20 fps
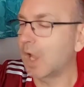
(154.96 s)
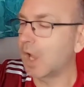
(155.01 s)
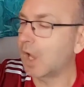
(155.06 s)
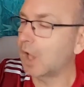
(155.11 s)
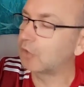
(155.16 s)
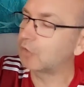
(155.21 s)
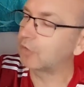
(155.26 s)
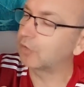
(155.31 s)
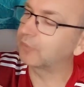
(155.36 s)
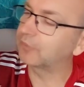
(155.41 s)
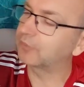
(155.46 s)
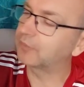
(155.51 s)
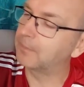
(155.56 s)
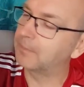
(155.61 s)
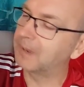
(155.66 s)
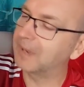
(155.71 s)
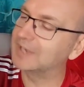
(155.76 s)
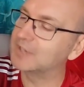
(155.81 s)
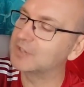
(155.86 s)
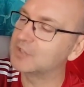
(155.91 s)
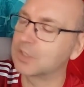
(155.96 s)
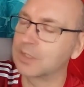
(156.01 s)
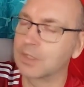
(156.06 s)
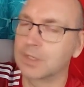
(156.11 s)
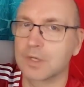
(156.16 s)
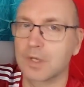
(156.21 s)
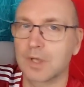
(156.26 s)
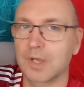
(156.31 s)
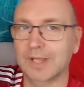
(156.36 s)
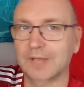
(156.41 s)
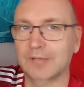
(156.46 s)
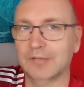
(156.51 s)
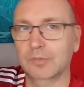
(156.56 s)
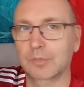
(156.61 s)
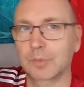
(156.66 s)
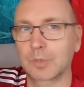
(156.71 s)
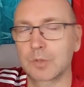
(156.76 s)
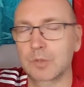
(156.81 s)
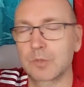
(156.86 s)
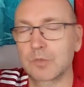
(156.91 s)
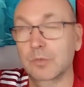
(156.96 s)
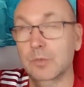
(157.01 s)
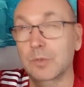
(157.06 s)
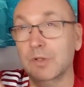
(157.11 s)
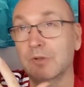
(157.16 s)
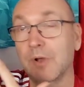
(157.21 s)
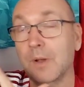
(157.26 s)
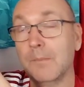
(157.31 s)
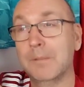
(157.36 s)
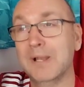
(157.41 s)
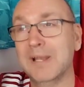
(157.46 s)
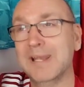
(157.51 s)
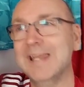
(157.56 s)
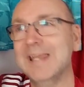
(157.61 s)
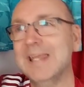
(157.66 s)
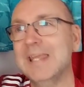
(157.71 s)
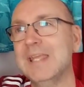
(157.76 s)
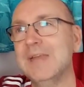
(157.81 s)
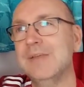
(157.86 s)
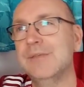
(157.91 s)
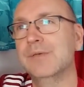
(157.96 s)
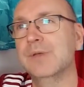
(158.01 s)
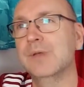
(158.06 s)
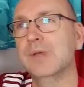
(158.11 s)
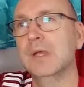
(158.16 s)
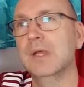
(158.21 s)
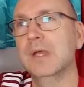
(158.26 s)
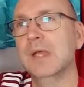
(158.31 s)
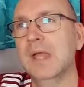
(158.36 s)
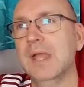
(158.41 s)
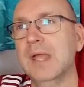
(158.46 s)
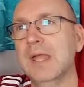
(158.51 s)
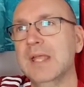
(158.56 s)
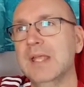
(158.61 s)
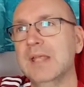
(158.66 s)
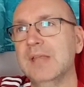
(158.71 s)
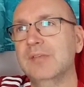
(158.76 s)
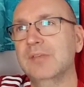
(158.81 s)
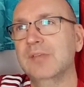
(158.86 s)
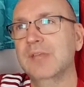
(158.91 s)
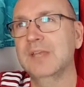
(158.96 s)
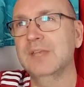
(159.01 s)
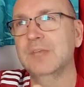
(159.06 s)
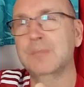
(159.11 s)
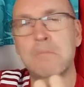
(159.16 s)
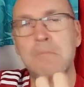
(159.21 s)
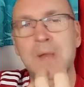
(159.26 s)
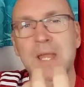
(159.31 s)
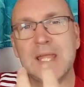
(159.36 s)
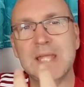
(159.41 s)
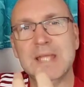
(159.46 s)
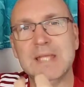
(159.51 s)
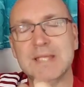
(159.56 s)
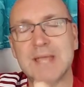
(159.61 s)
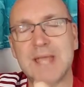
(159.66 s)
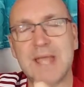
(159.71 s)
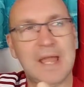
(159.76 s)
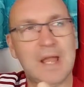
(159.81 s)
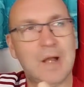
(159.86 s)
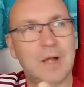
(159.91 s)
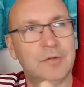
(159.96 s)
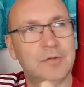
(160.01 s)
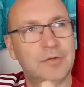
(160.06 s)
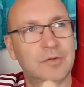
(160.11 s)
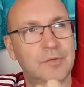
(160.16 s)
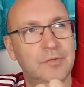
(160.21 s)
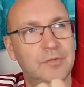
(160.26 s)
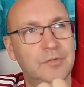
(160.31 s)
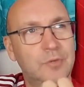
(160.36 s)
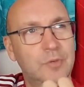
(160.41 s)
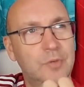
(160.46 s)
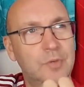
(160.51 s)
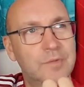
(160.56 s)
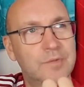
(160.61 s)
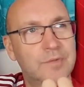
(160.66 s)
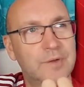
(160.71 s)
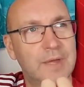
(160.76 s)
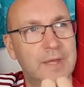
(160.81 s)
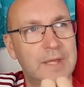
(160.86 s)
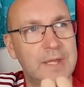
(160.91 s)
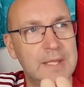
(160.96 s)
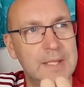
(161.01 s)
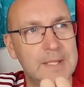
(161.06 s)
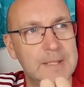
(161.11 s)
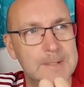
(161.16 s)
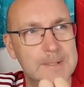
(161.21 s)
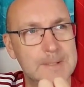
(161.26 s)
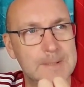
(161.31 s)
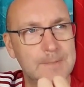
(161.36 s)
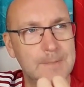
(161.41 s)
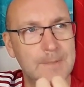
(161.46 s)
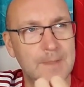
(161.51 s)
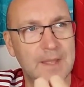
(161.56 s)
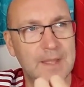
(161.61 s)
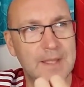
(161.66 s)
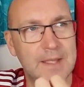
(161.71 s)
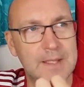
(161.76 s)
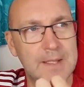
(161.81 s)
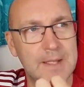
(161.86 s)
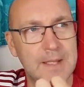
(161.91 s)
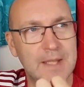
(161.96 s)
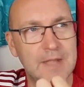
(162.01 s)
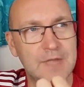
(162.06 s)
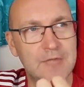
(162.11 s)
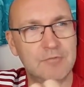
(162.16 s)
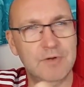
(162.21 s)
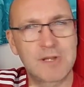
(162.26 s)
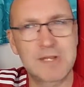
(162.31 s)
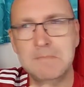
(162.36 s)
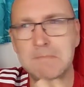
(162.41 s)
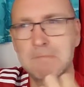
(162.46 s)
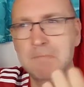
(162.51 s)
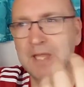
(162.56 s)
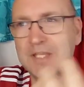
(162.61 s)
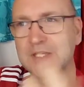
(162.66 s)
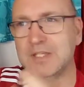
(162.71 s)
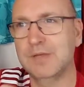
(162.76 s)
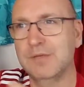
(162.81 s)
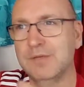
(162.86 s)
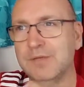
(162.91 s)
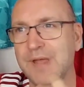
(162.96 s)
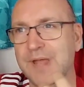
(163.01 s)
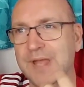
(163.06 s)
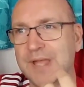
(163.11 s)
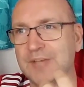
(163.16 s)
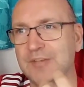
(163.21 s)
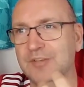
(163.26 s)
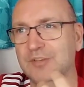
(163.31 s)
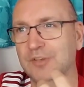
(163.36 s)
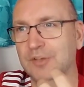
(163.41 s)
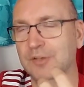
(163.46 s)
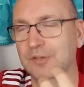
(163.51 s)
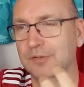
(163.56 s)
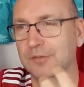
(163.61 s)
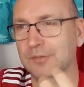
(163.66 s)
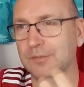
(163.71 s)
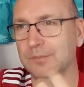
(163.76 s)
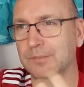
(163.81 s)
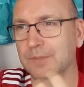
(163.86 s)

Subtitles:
across the badge and the Nike swoosh, which I believe is made out of sort of a remanufactured